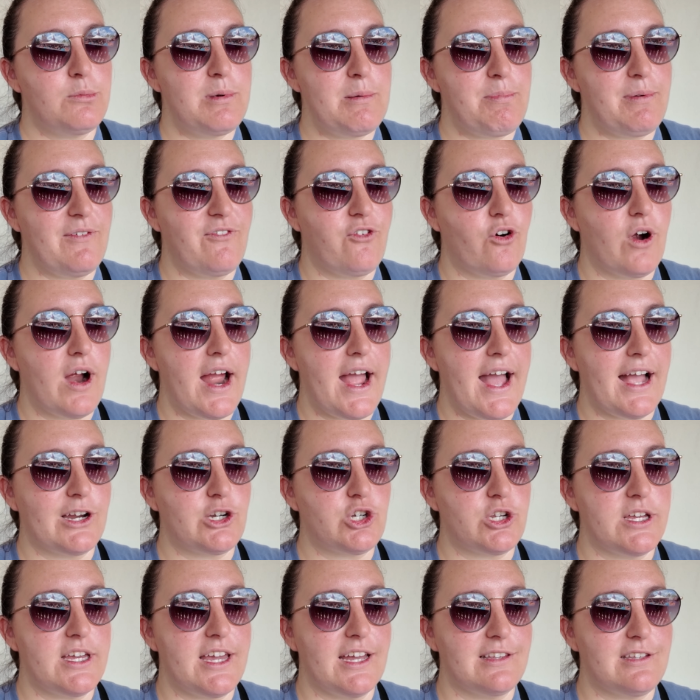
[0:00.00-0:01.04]
bit before I
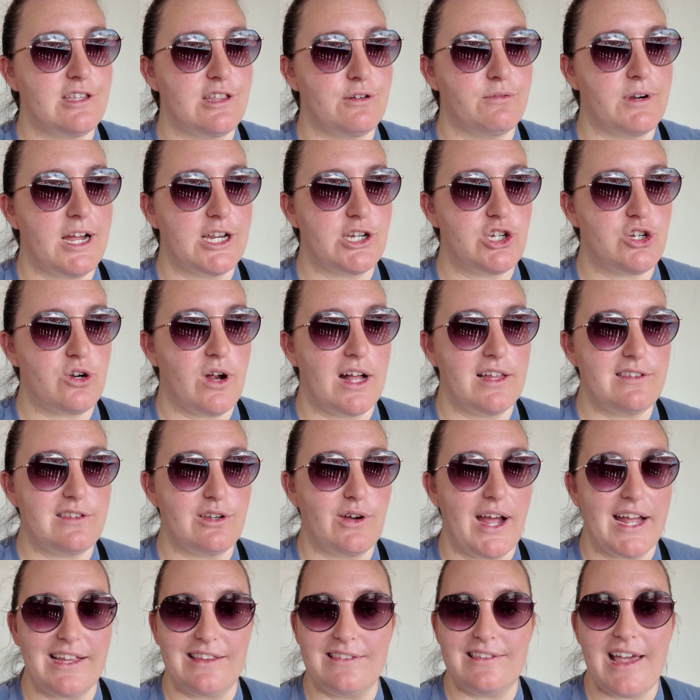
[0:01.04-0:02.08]
actually get to the restaurant,
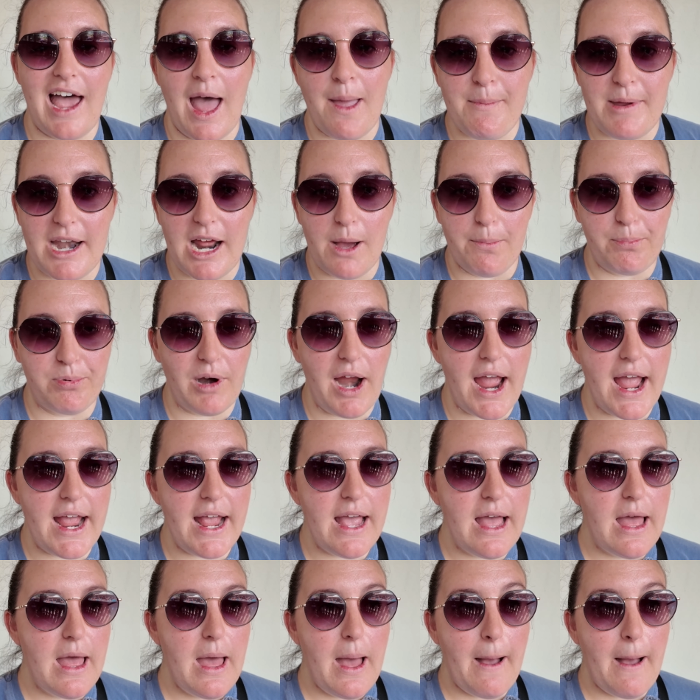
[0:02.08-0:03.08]
so I time it up right.